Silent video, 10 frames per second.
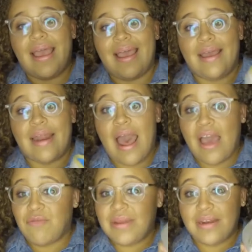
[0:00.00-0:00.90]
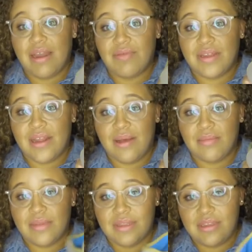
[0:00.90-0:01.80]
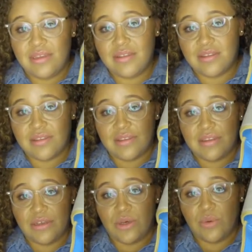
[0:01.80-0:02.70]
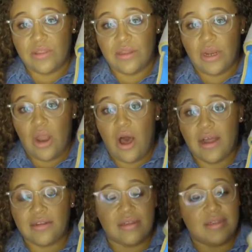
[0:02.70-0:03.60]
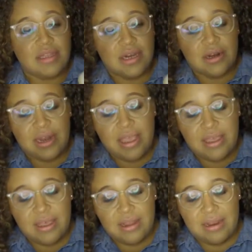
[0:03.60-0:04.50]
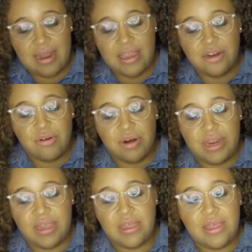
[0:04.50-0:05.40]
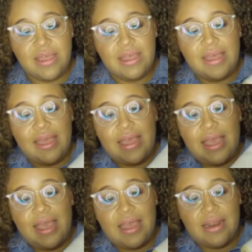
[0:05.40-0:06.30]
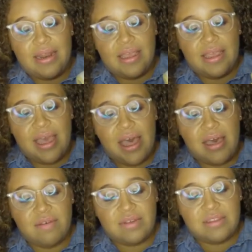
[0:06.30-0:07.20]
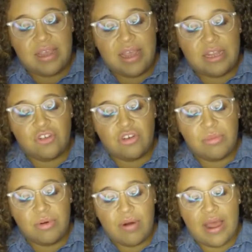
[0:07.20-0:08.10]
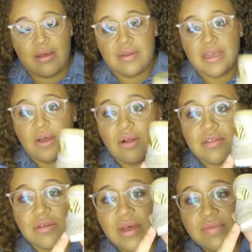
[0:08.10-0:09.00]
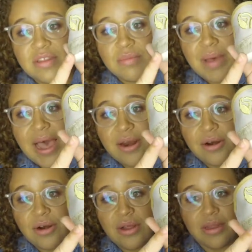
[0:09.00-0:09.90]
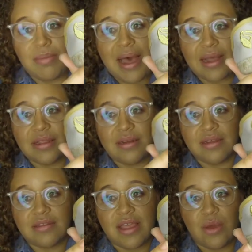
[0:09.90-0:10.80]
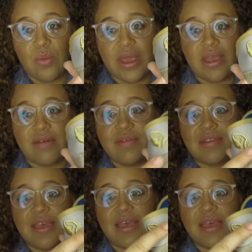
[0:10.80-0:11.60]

and I've been loving them. These go with a lot. They're like a light gray and they have a tan trim around. They also have this pattern on the back that looks like waves